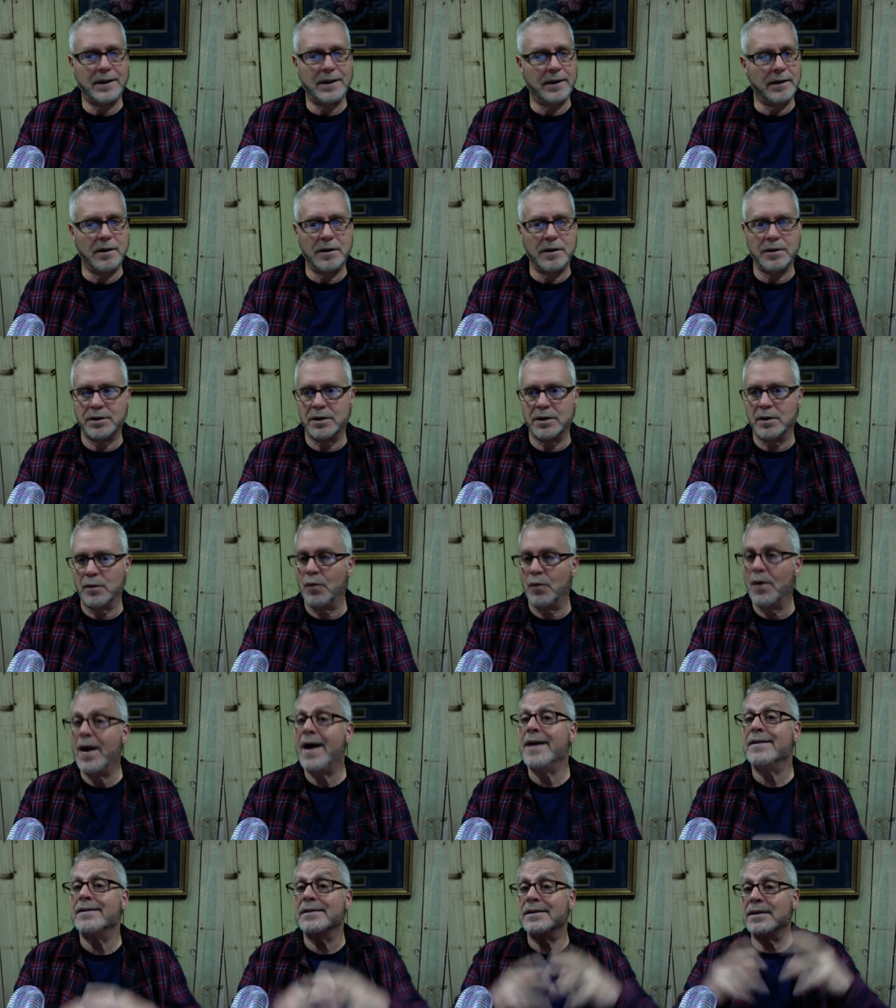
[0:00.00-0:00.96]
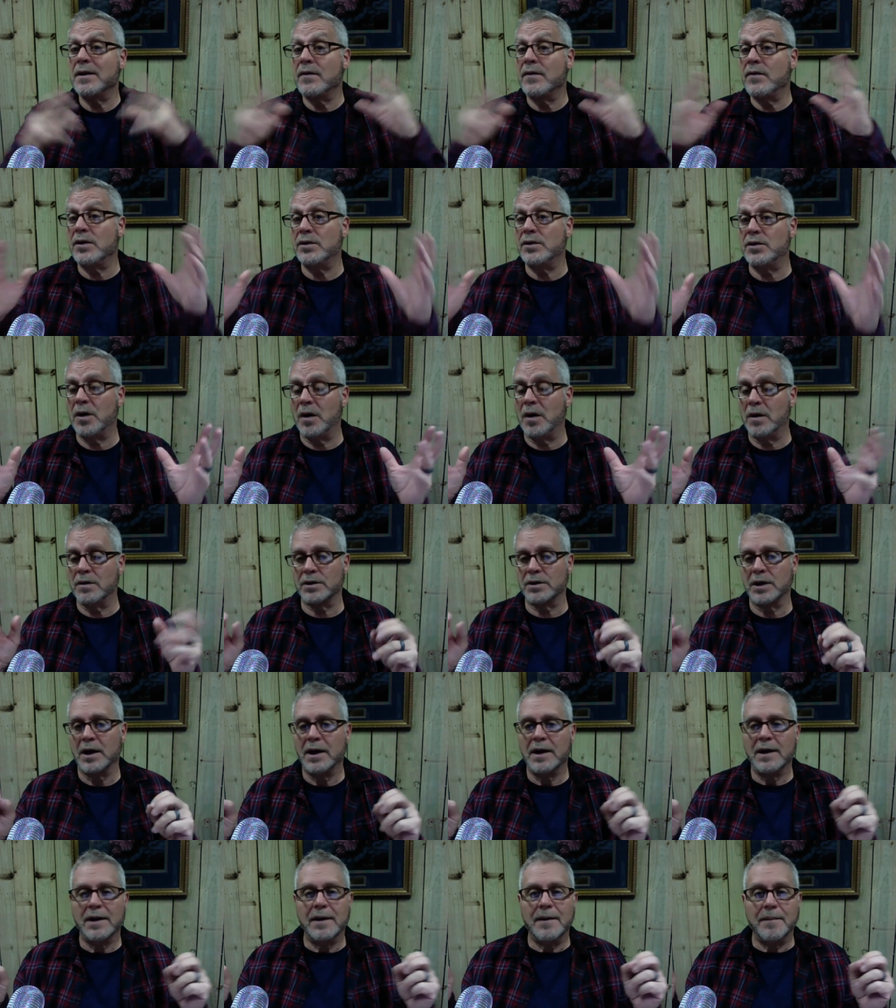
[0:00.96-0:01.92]
then there's the rest of the church,
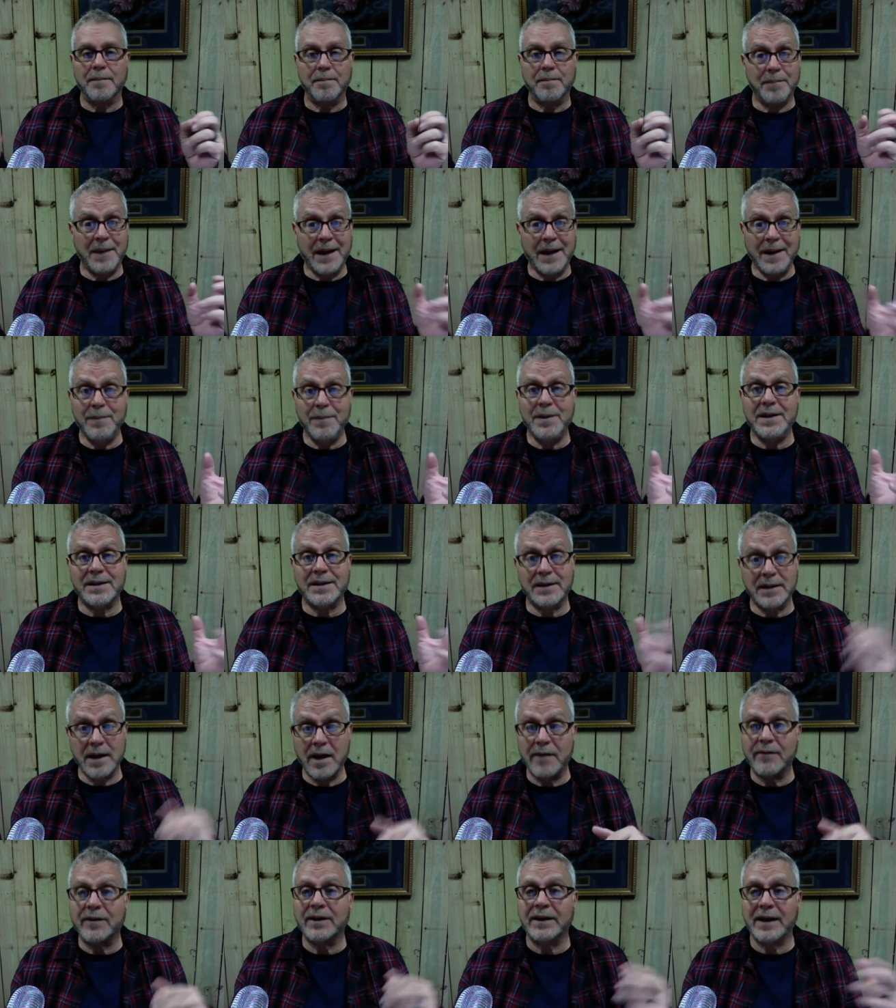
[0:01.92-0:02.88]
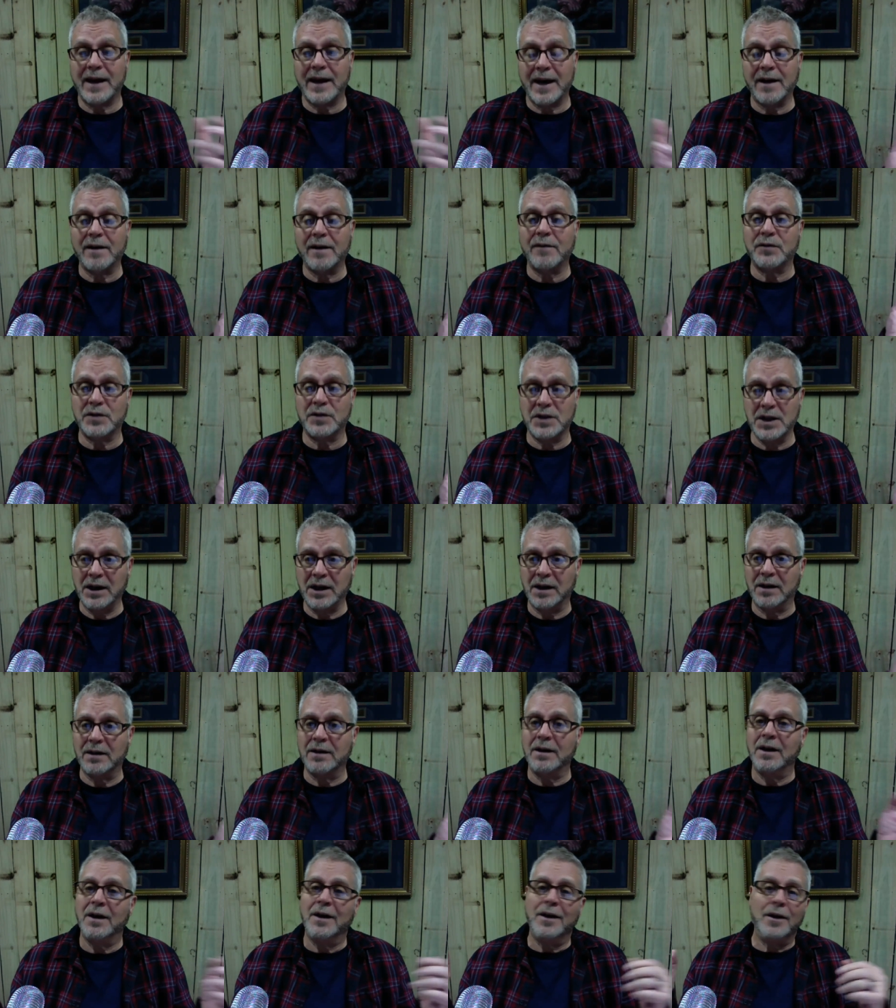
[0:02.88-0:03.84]
maybe 7 out of
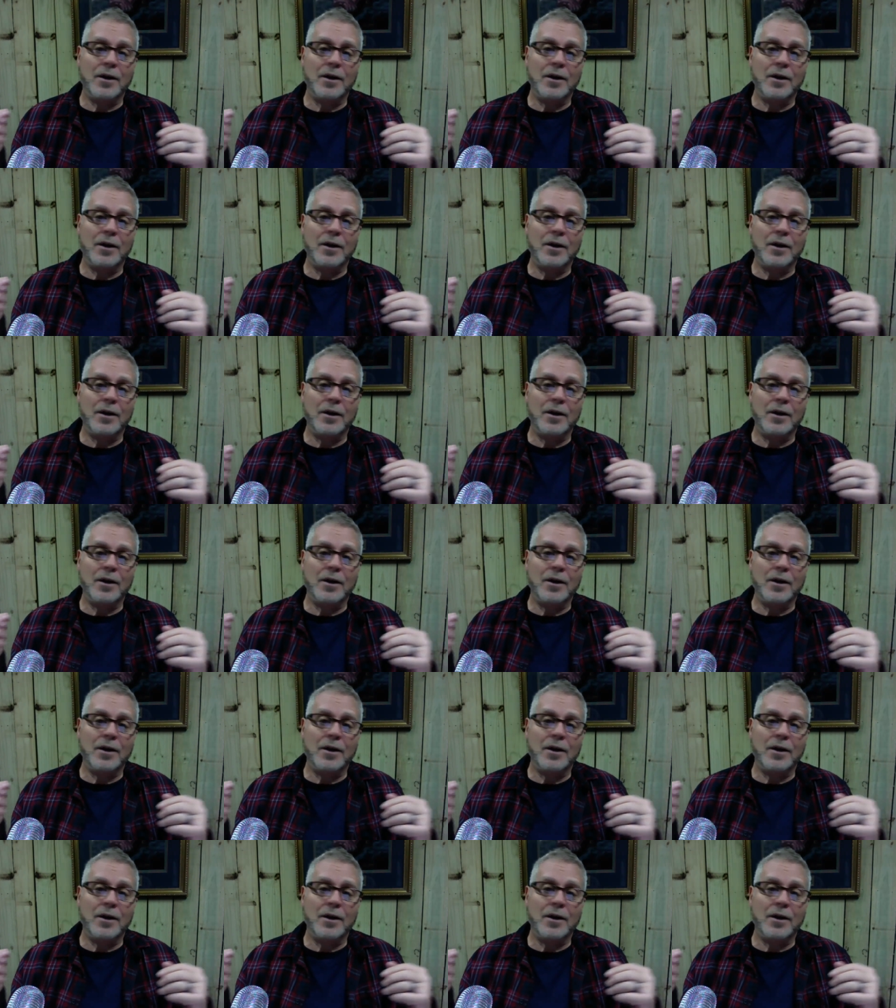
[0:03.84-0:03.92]
10,